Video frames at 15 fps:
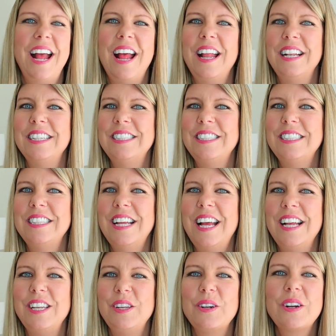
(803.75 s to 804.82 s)

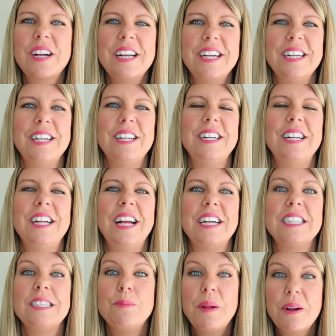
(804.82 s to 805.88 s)
and you're gonna
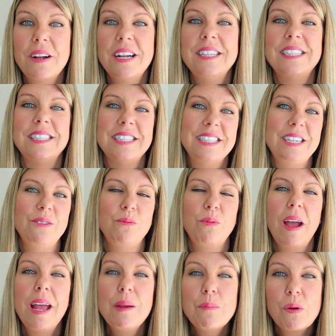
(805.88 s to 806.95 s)
experience and see
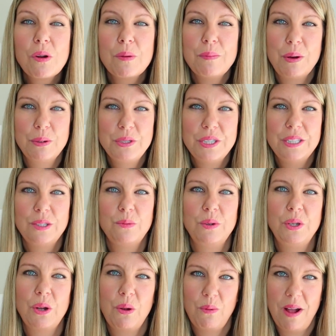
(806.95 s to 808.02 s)
way more emotions when
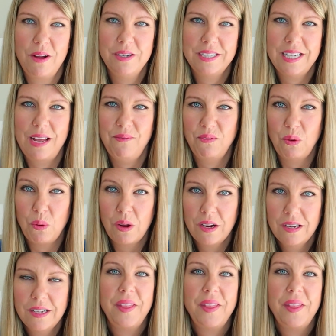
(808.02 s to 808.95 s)
you're around a type 4.